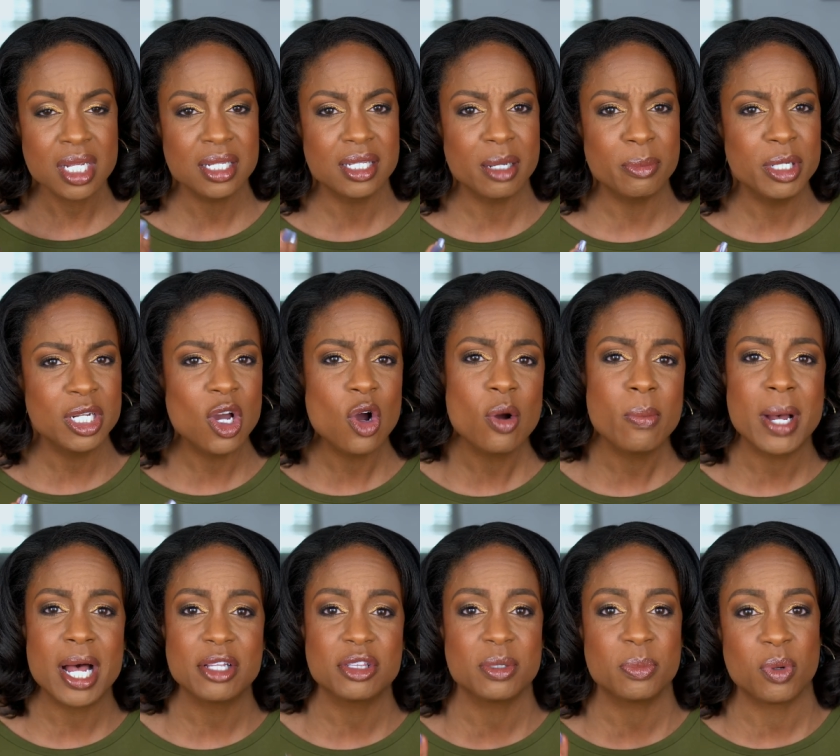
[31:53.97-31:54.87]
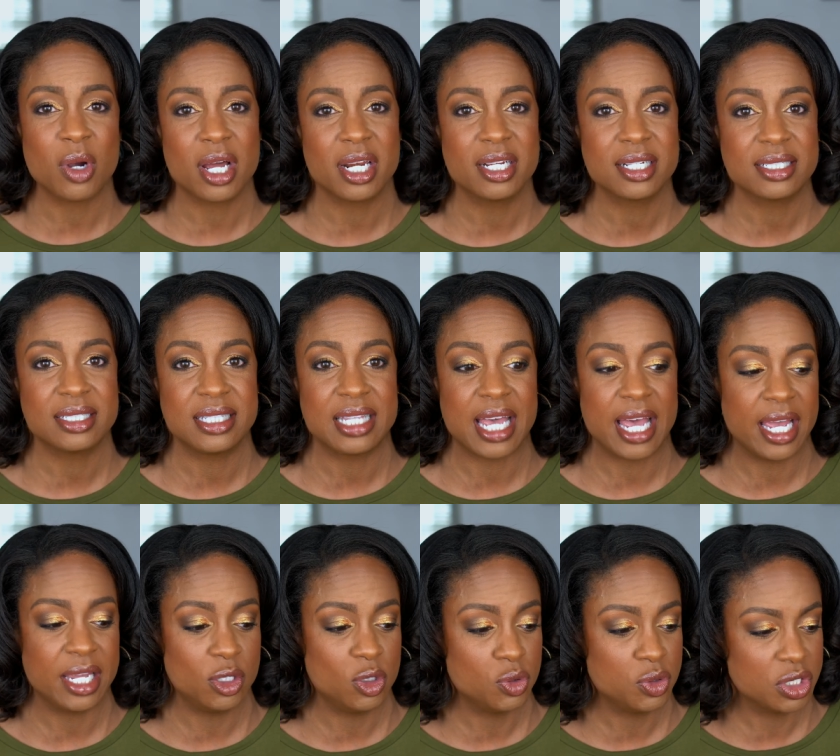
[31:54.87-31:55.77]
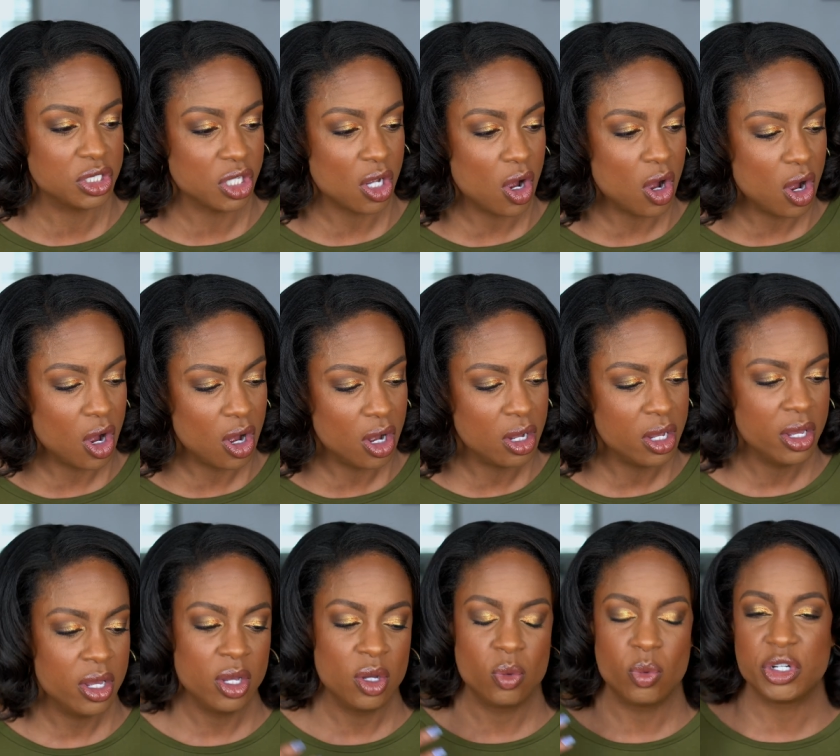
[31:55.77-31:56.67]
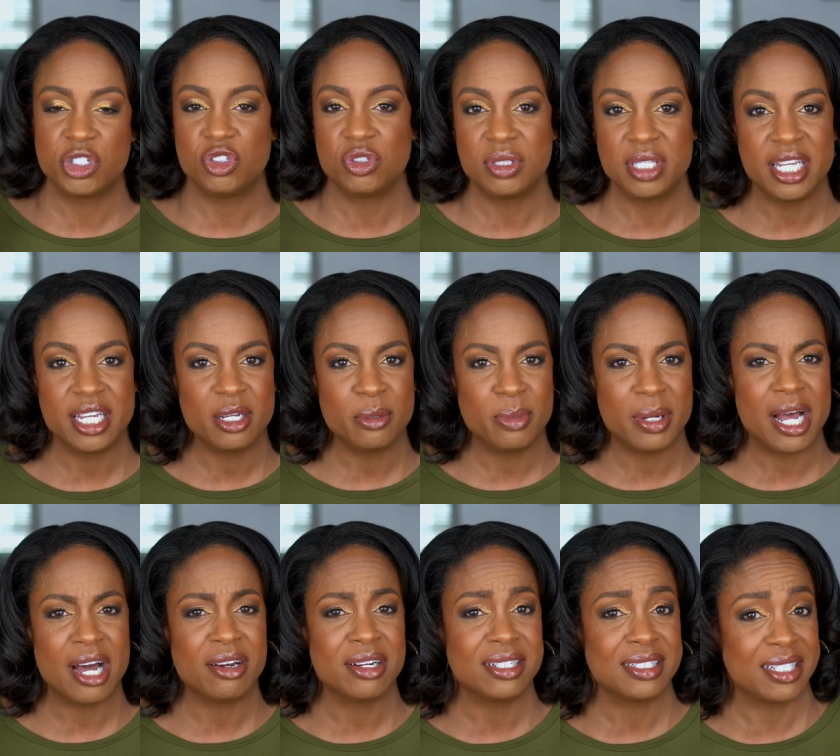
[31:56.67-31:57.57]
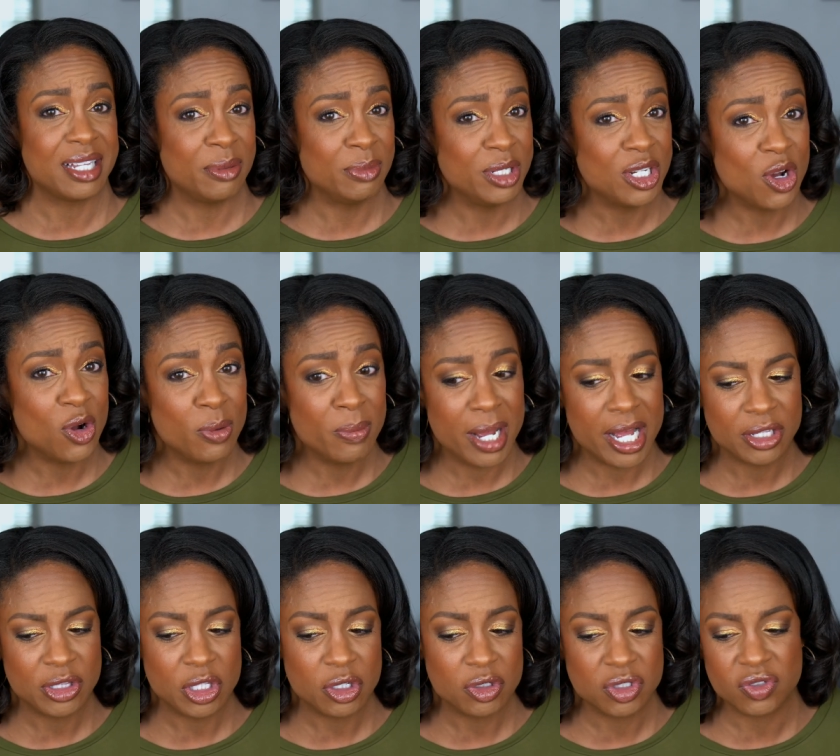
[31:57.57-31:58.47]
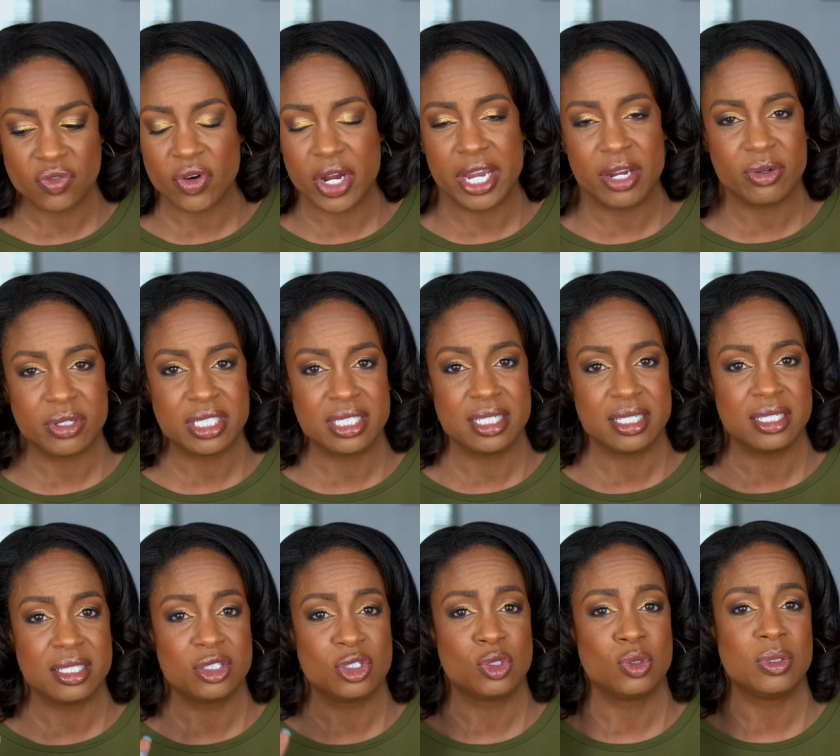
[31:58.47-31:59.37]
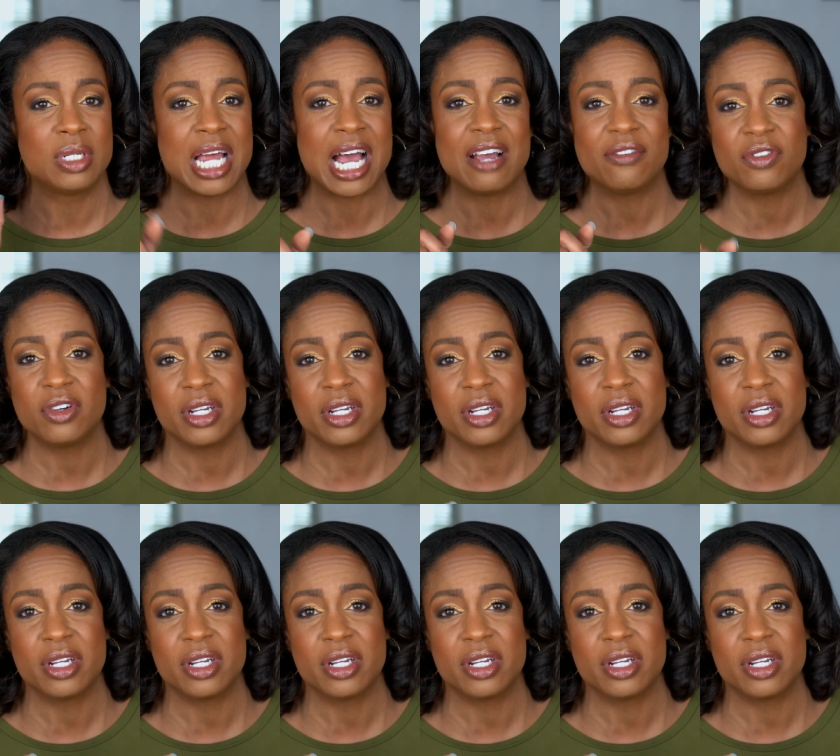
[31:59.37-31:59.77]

Let me know about the products that you saw, what you think about it. Let me know about those fragrances. Do not